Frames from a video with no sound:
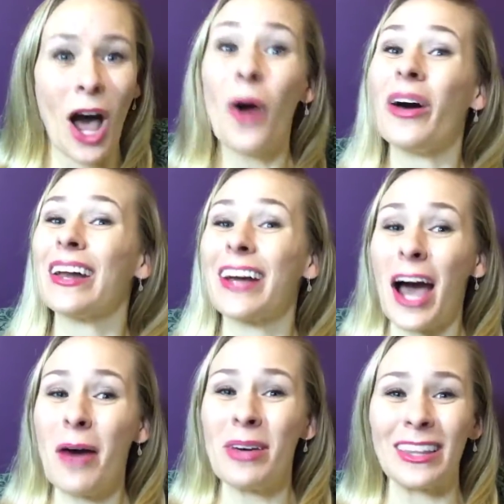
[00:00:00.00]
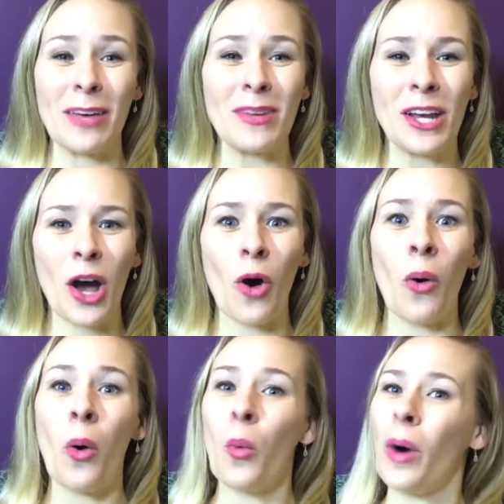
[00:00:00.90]
Oh, and comment. Let me
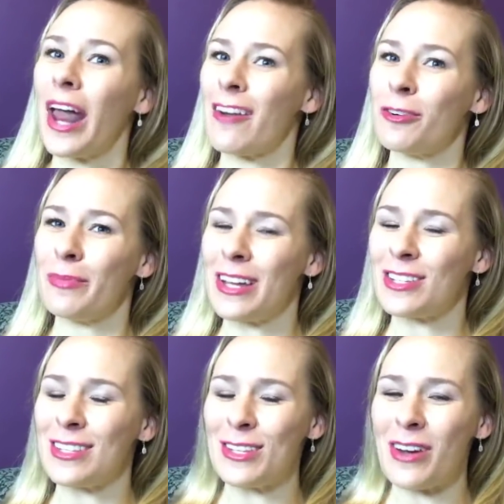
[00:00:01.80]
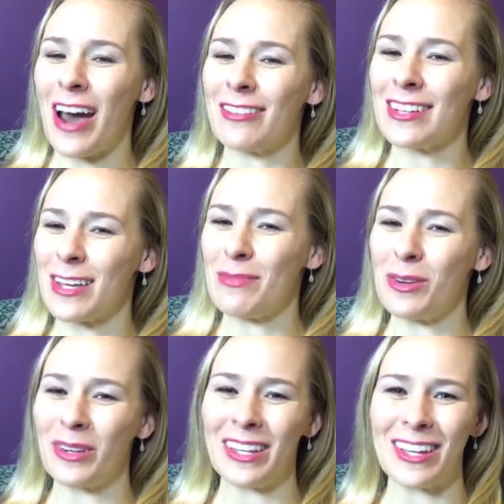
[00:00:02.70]
know what affirmations you have because I'd
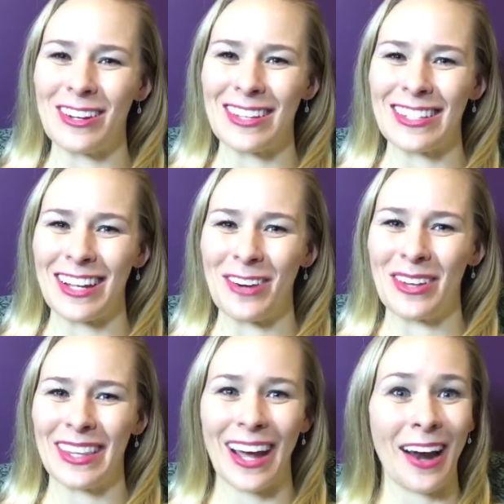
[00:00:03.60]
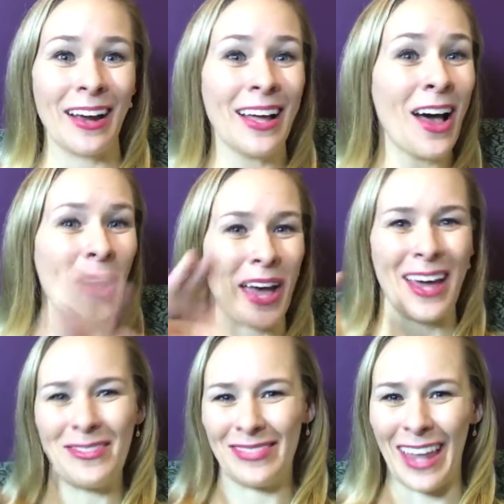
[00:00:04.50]
be really curious to hear what they are.
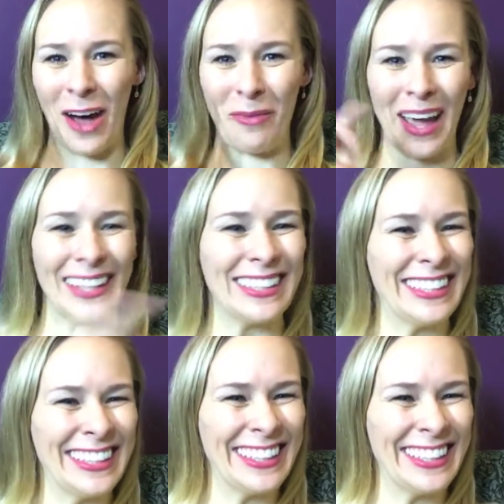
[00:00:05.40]
Okay, now bye.